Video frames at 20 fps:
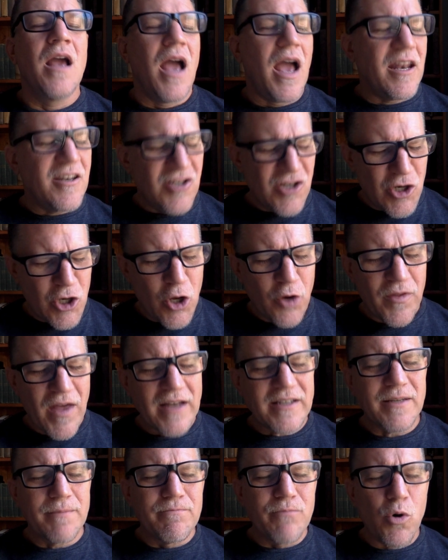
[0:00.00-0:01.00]
And
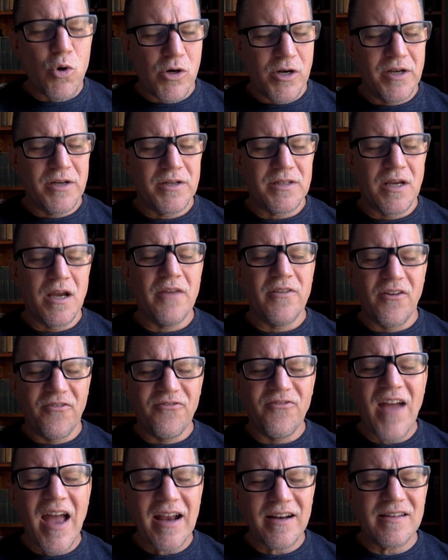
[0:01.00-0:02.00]
that's important. The
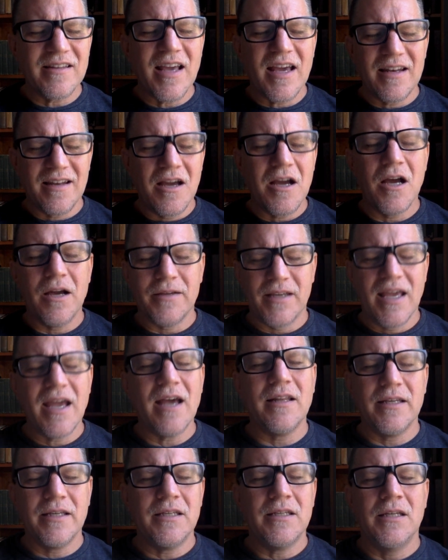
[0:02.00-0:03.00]
fact that
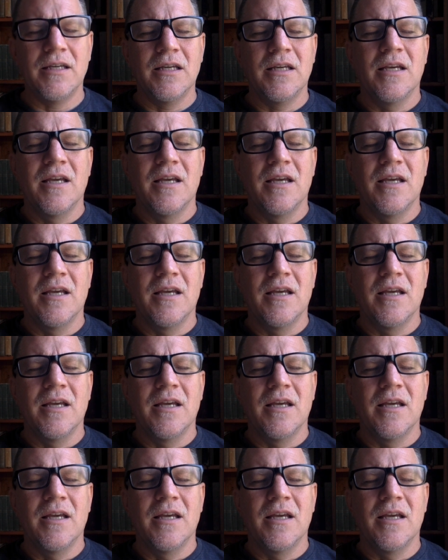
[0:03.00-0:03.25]
Kelly